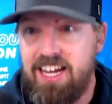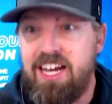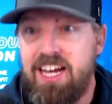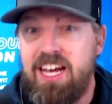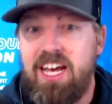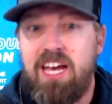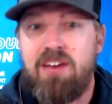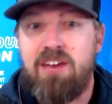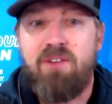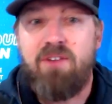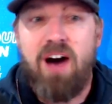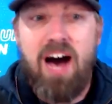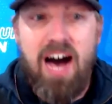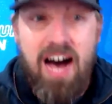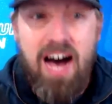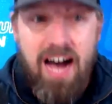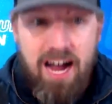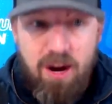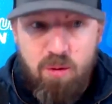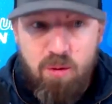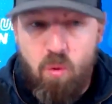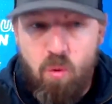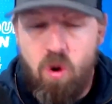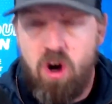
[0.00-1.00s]
If
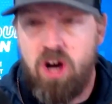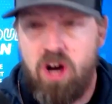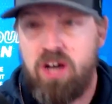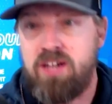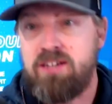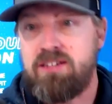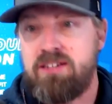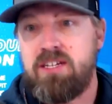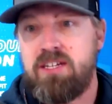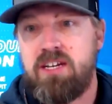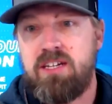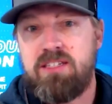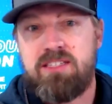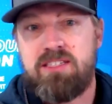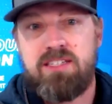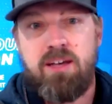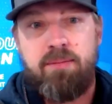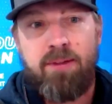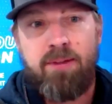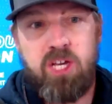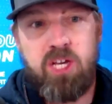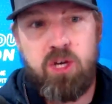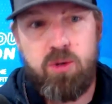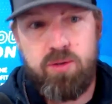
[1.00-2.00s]
I want
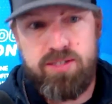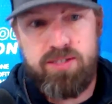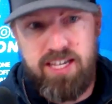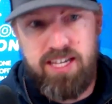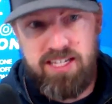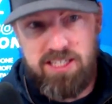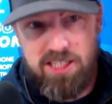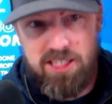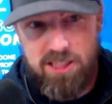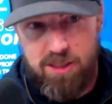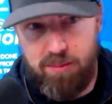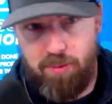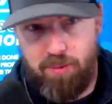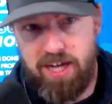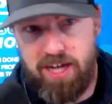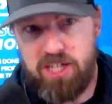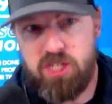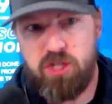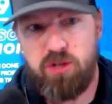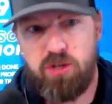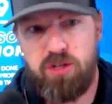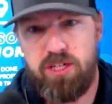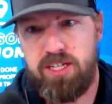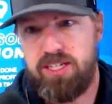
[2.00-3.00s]
somebody who is a
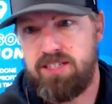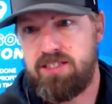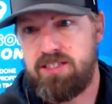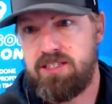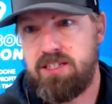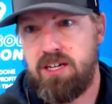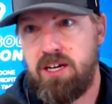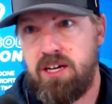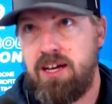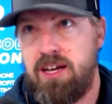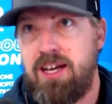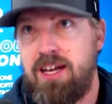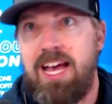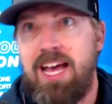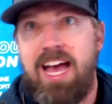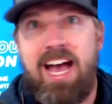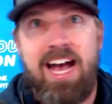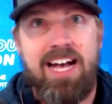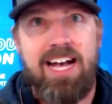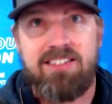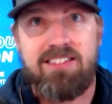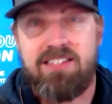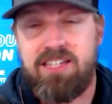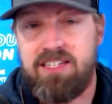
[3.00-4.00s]
specialist,
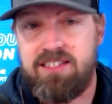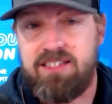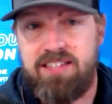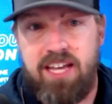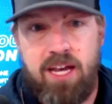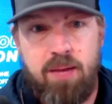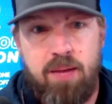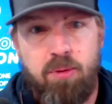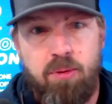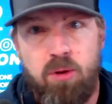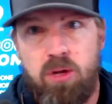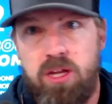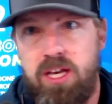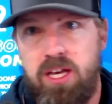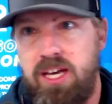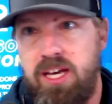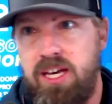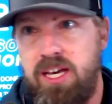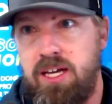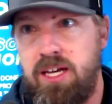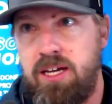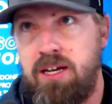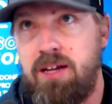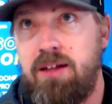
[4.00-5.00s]
as an example,
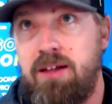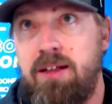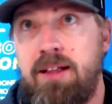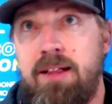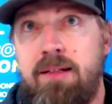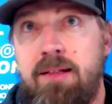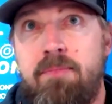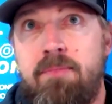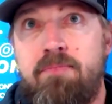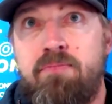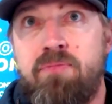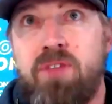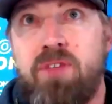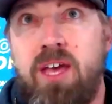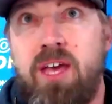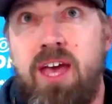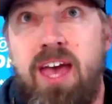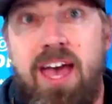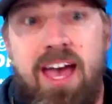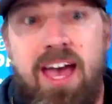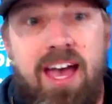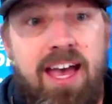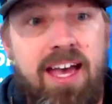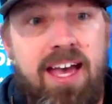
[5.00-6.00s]
in
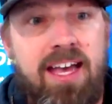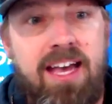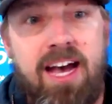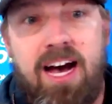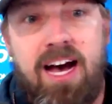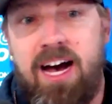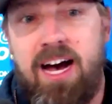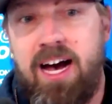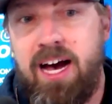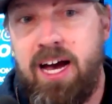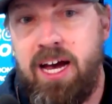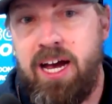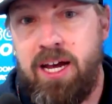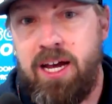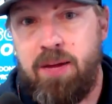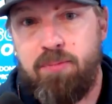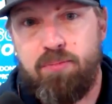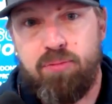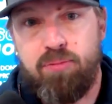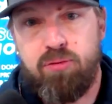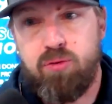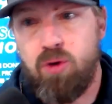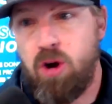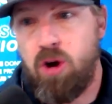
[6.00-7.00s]
AI
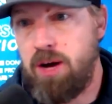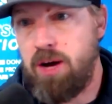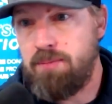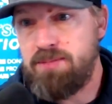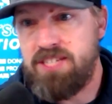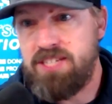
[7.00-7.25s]
prompt